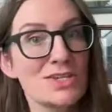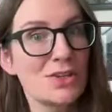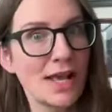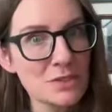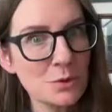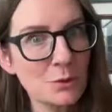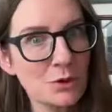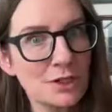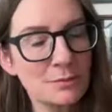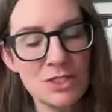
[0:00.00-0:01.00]
So that's what
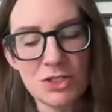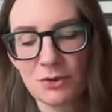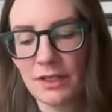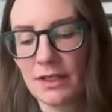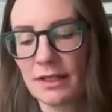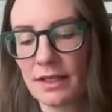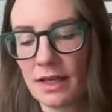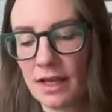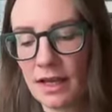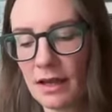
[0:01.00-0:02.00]
we're going to be doing.
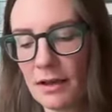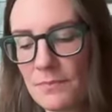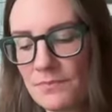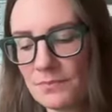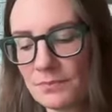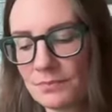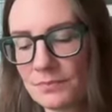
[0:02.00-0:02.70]
Um,